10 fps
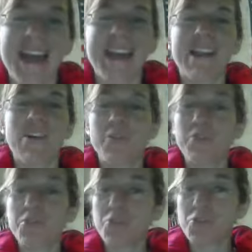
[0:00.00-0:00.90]
Now if
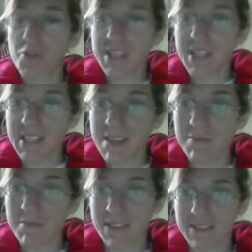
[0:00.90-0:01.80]
you're doing
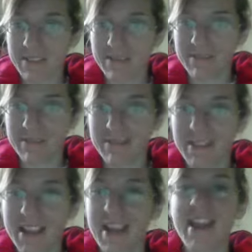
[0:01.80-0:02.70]
something
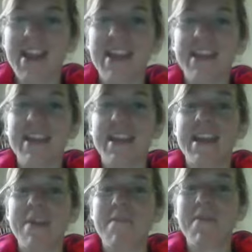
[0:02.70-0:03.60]
and
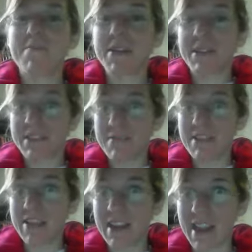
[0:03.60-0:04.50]
it might be
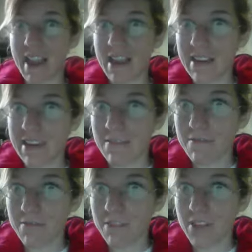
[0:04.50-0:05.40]
something
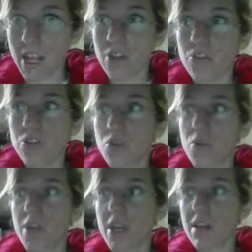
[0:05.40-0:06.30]
negative that you're
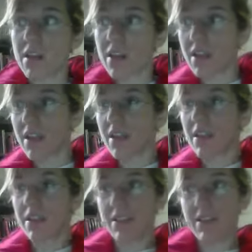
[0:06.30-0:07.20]
doing
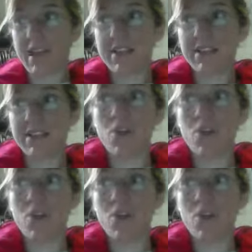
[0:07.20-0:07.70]
that